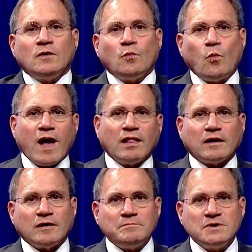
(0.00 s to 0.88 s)

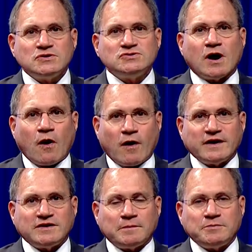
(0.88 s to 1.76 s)
Welcome to R
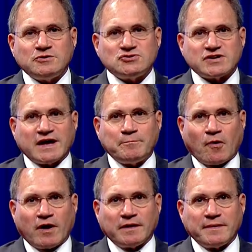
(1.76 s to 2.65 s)
W J
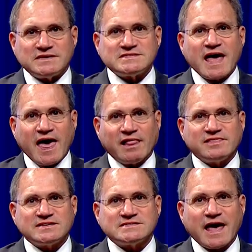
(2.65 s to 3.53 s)
Barnabas
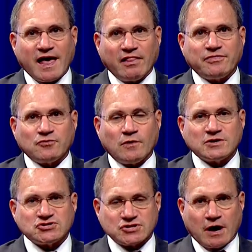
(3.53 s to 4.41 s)
Health's Health Talk
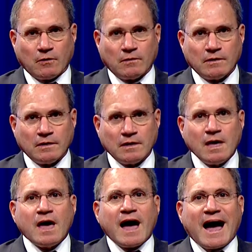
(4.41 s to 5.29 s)
Show.
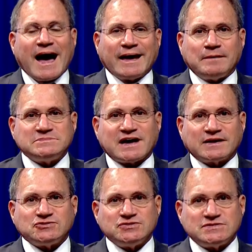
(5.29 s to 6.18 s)
I am
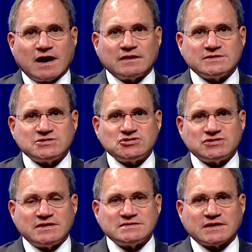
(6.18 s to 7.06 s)
Doctor Douglas
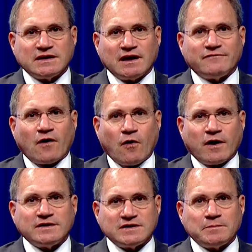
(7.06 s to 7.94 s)
Oshinsky of
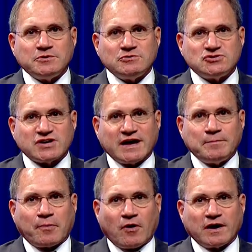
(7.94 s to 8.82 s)
R W J
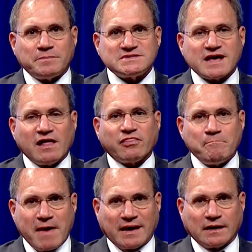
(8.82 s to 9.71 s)
Barnabas Health
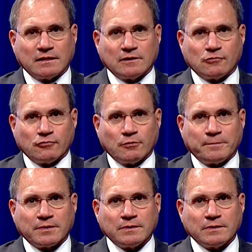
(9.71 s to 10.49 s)
Medical Group.